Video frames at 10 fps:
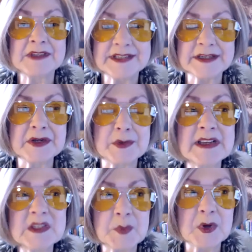tell you, I
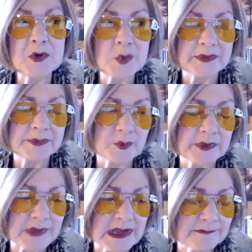spoke with
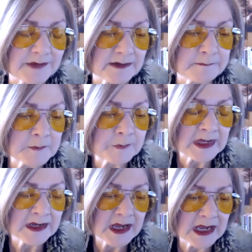with Evan
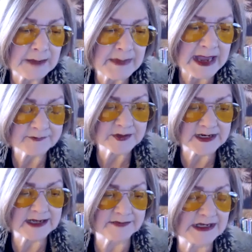um, after I
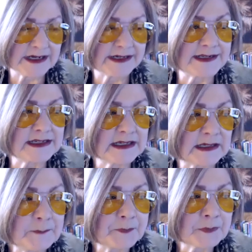had the idea,
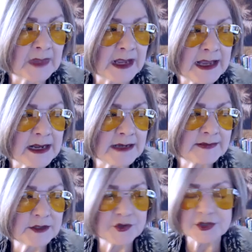and I
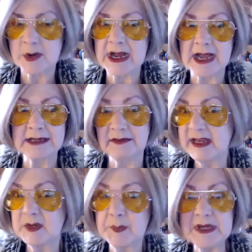said, you know, I, I
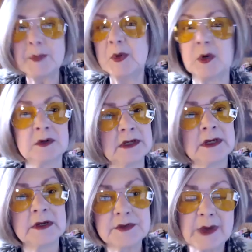like people.
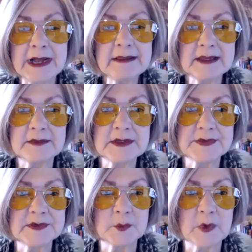So I think this
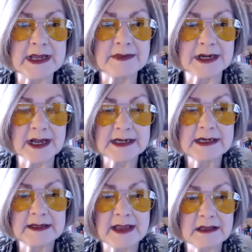is a way that I
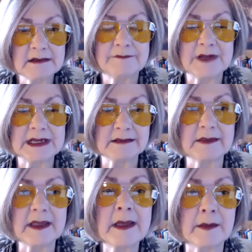can elevate
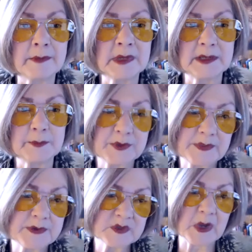them and put
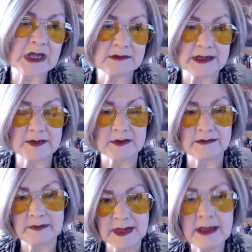the spotlight
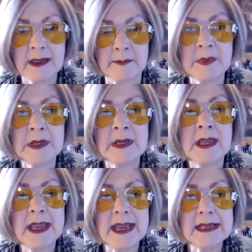on them.
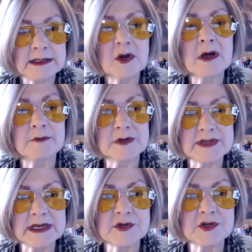And in
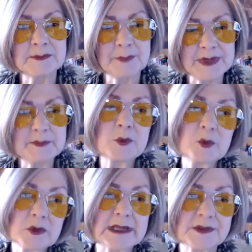conversation, people will
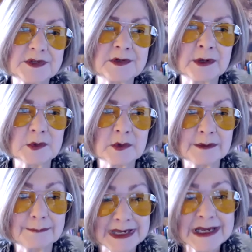get to know
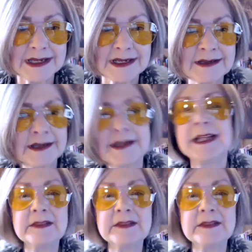me yeah.